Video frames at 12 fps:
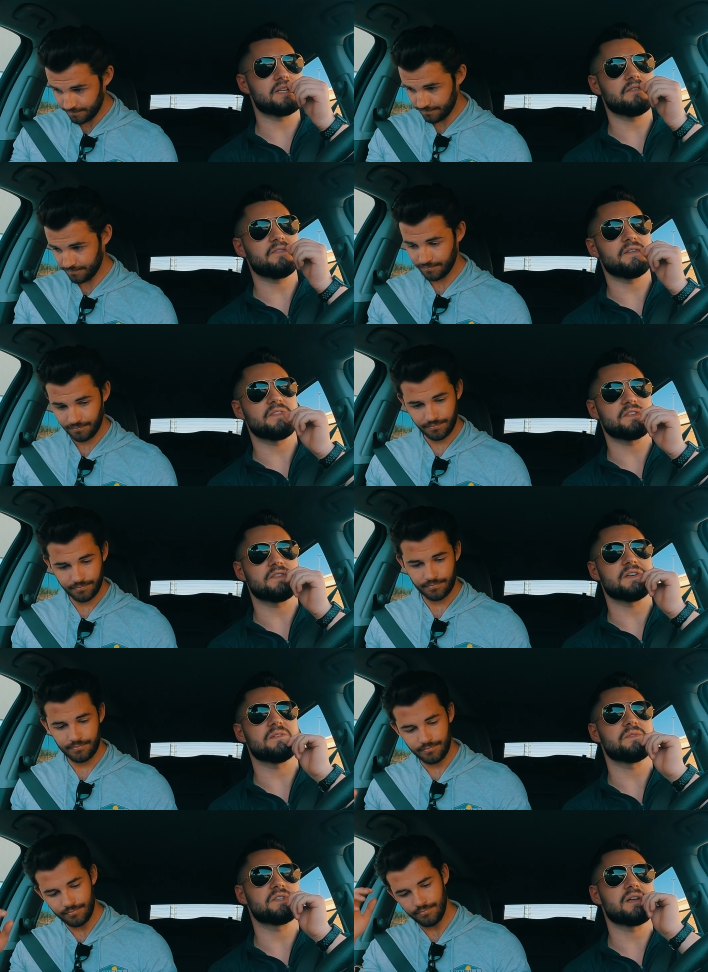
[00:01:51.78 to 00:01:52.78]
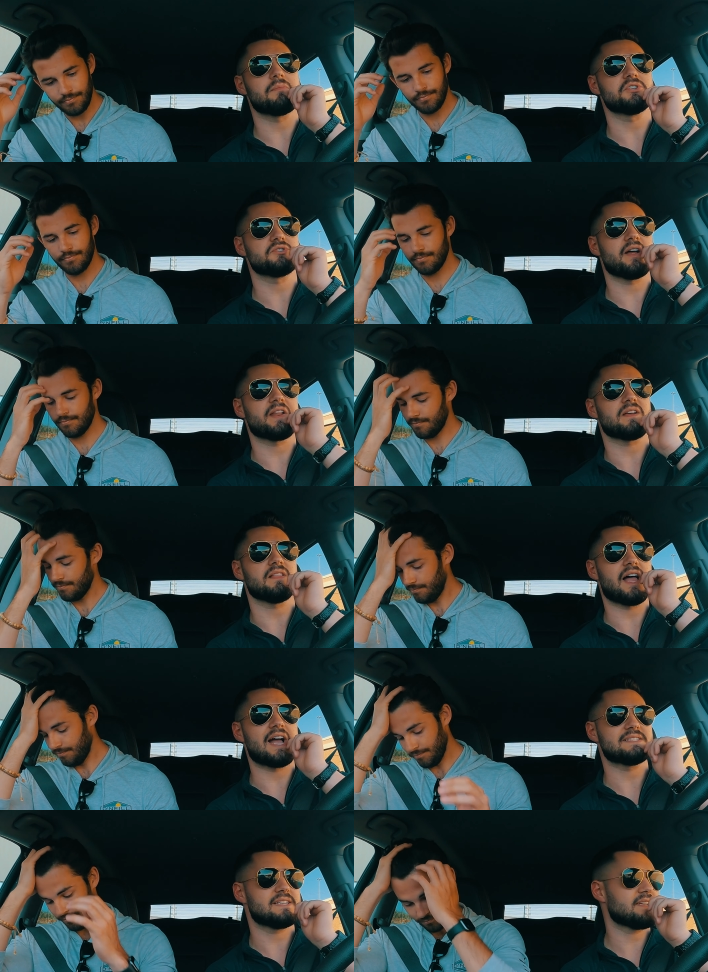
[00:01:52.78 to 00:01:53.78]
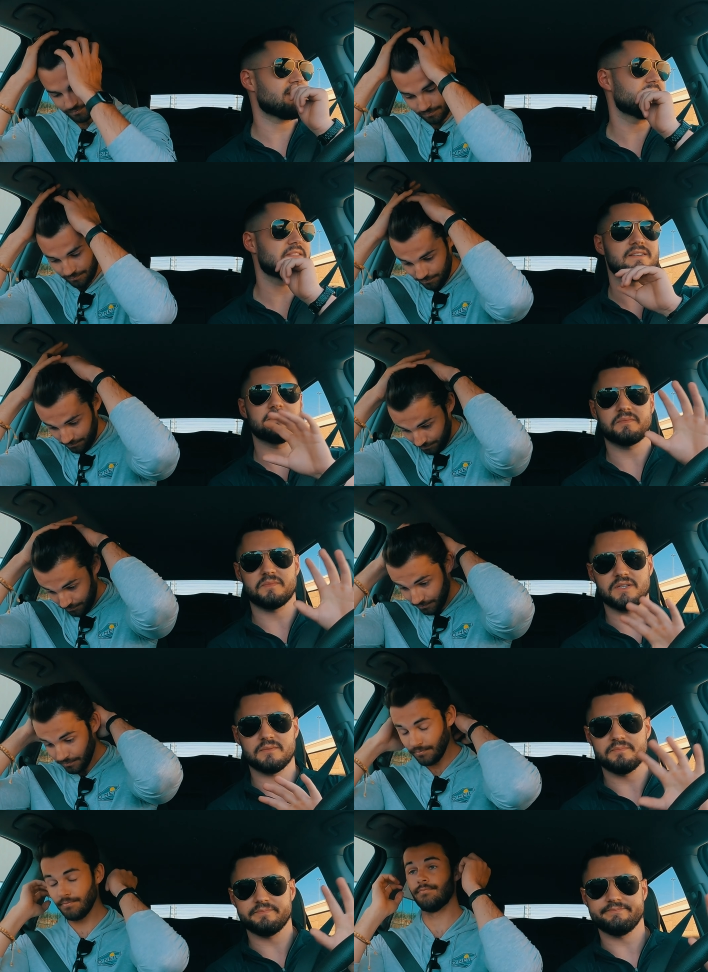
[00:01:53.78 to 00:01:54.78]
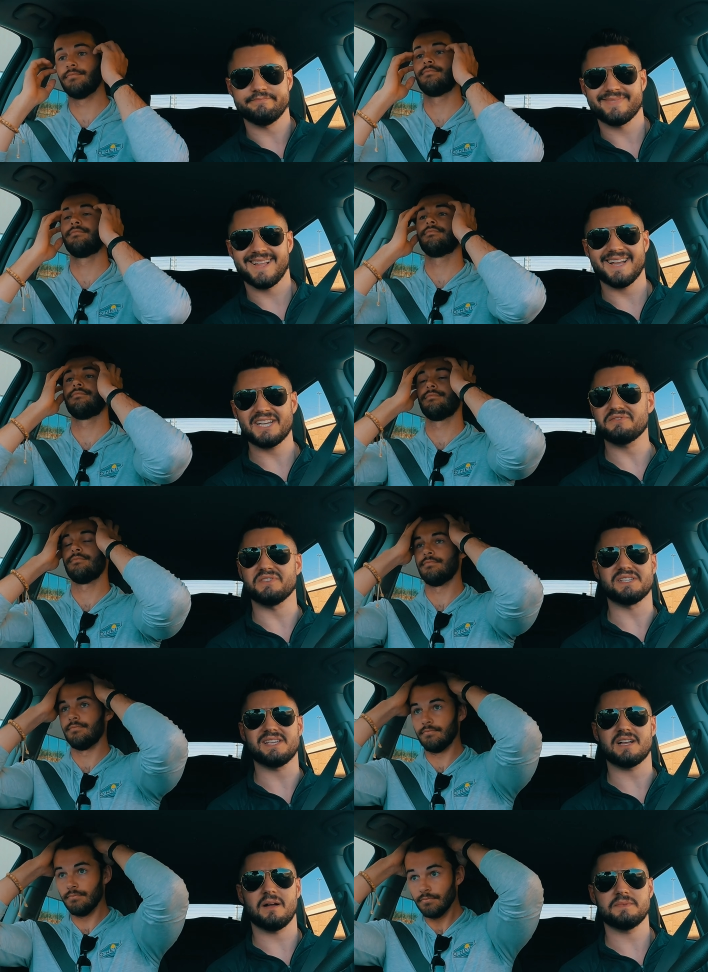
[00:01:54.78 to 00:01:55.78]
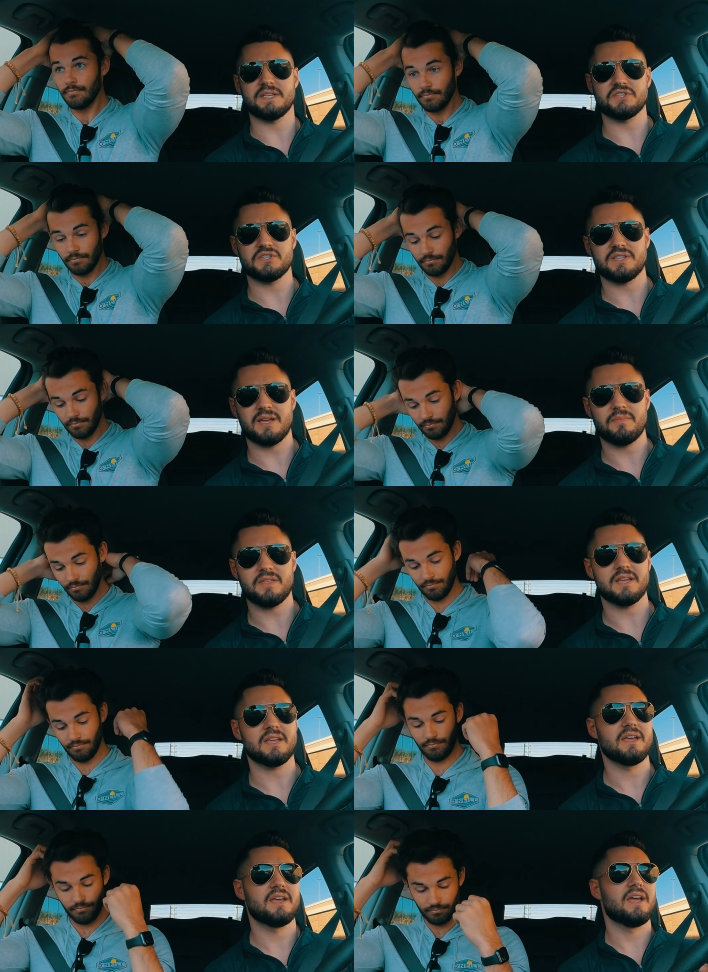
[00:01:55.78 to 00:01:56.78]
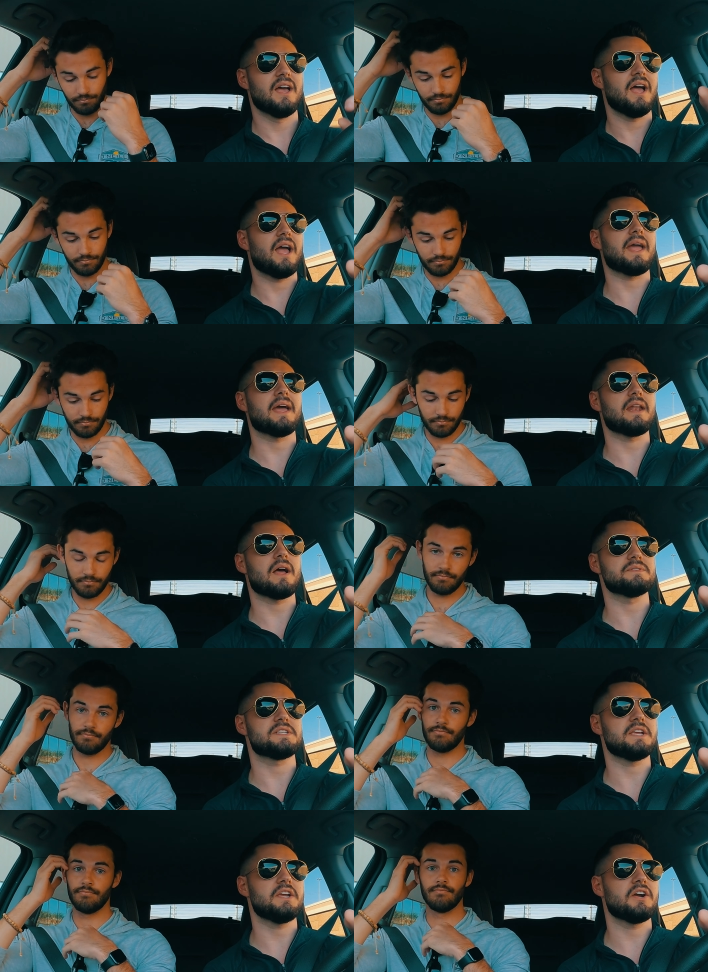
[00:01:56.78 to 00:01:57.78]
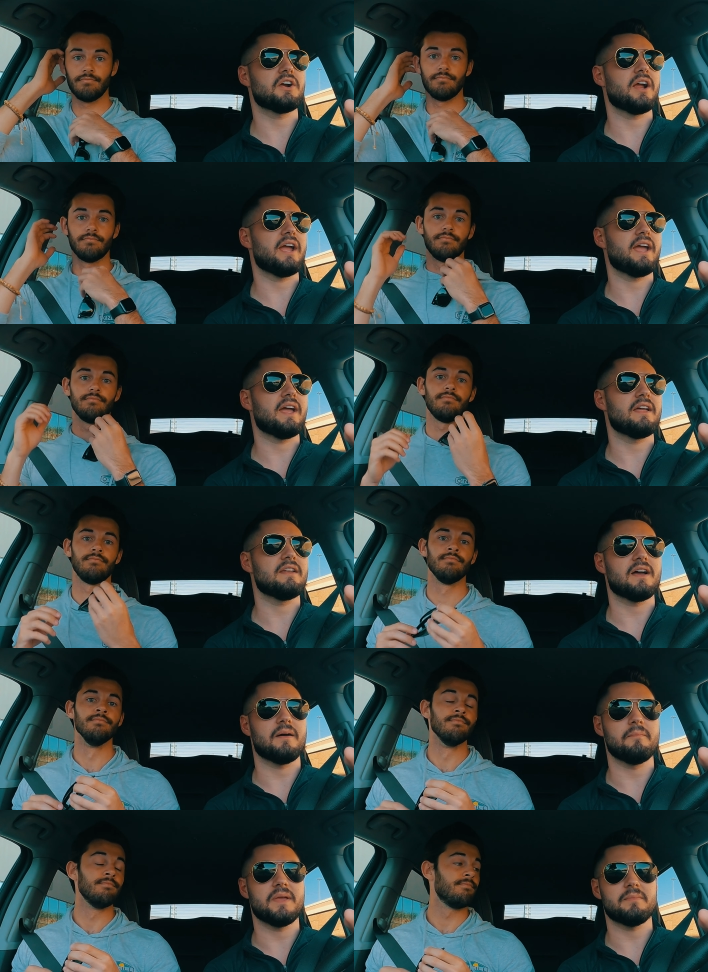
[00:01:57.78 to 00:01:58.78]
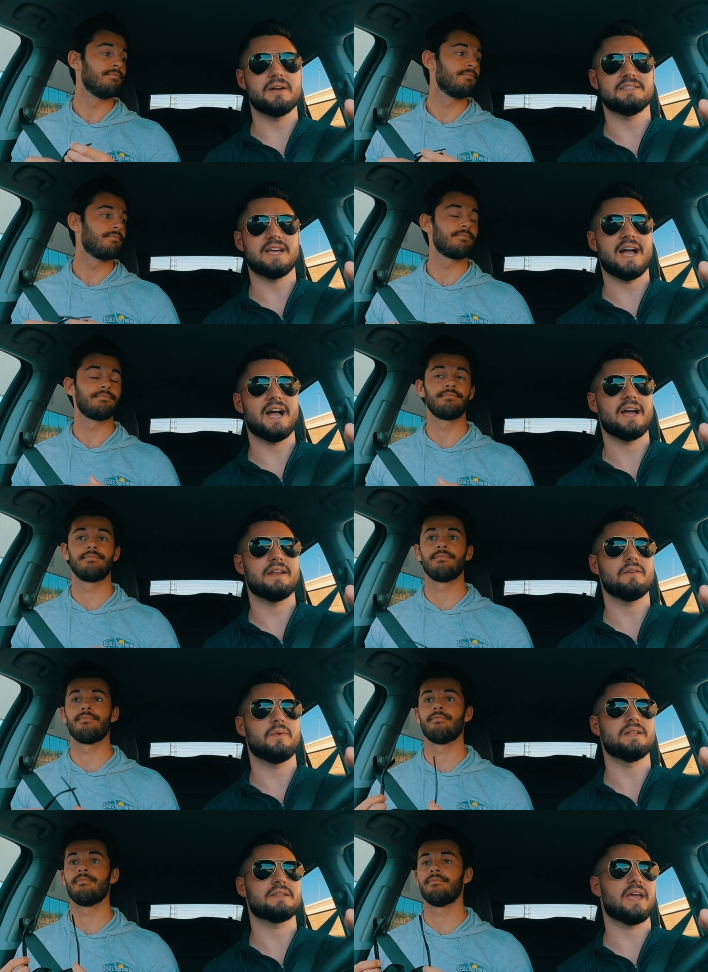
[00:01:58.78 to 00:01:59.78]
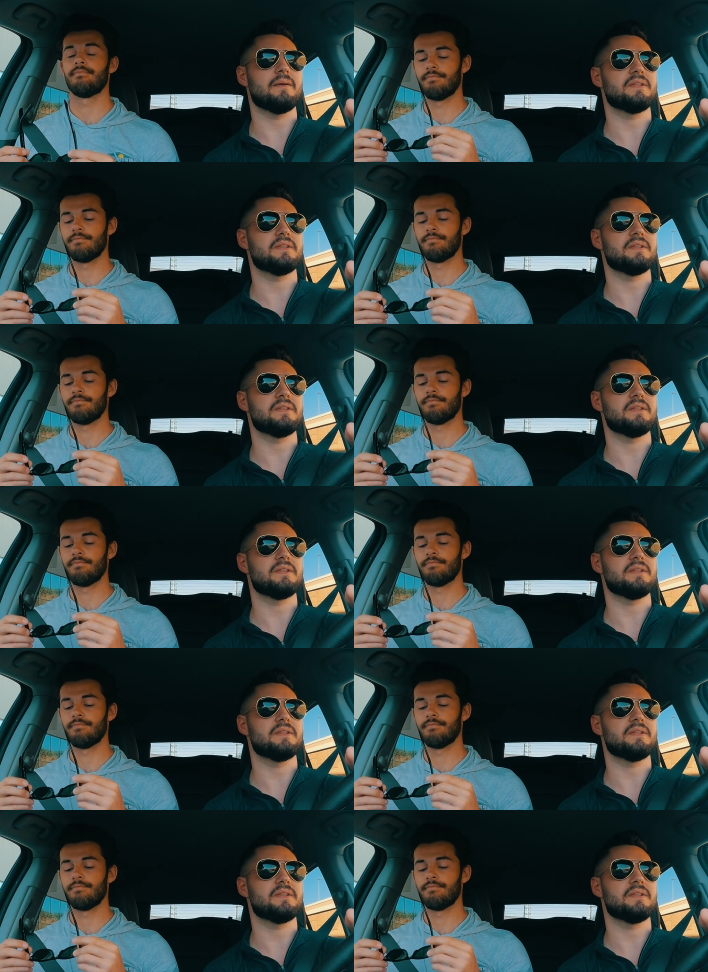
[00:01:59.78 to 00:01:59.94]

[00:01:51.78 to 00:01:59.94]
Speaker 1: here for the Summer Shredding Classic, like the I guess physique competition type thing. And I was here, and me and my dad came